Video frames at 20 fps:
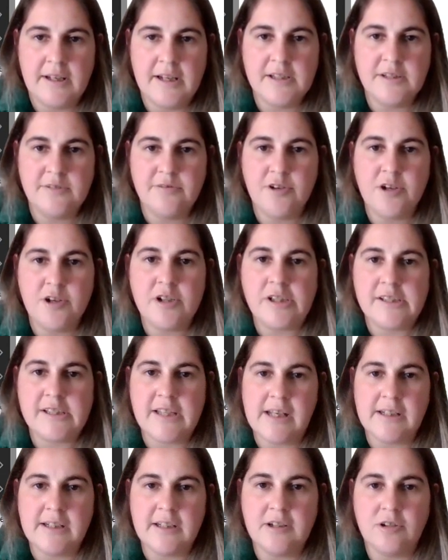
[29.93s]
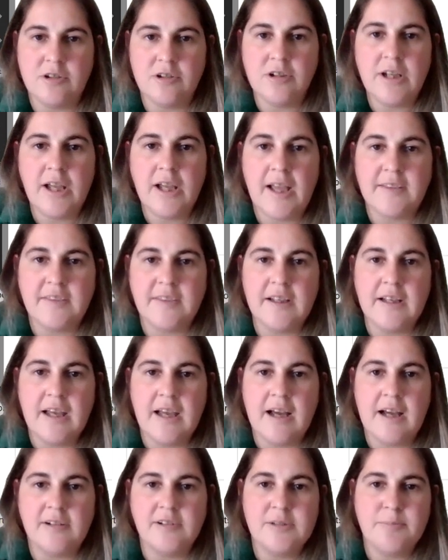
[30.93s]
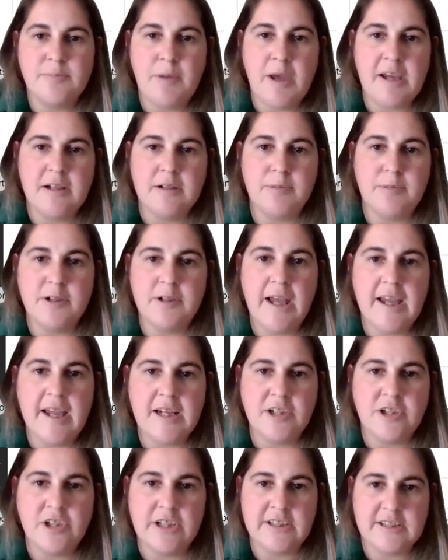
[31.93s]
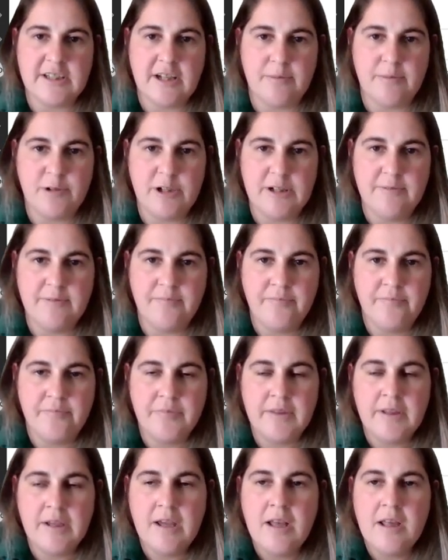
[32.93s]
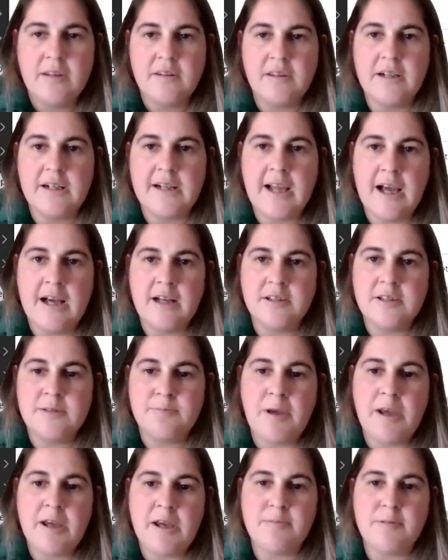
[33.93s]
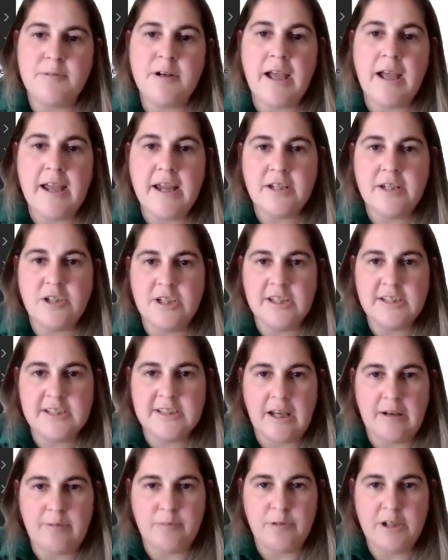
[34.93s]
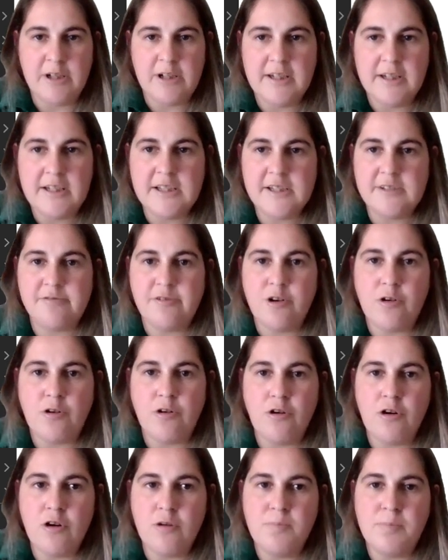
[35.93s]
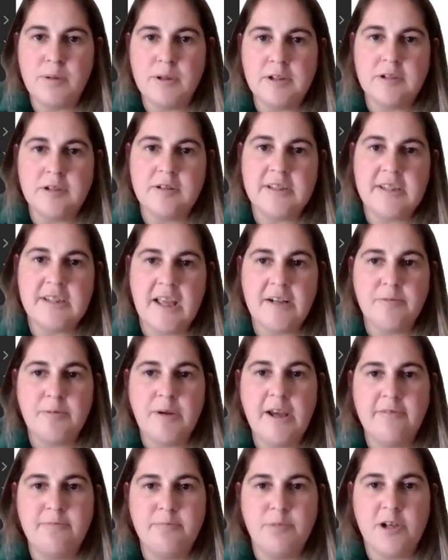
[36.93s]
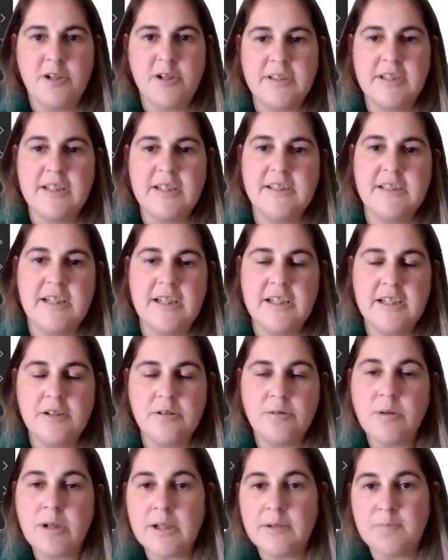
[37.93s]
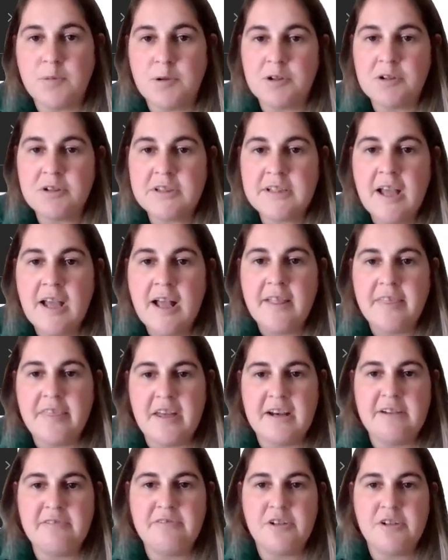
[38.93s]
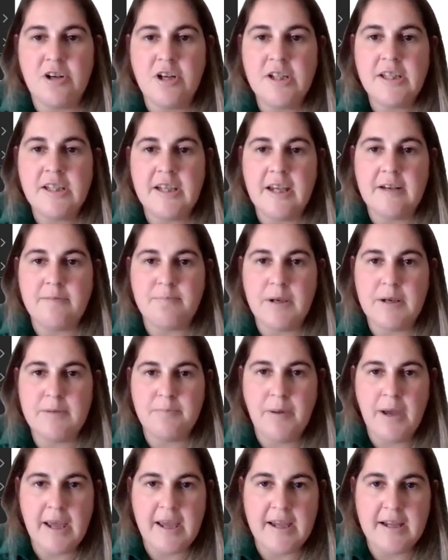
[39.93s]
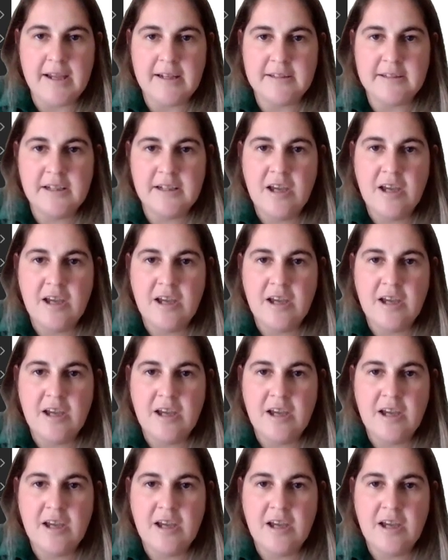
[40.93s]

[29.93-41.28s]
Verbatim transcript: Let's first take a look at the accounts payable aging summary. The accounts payable aging summary is for all bills that we have processed in QuickBooks that have not yet been paid.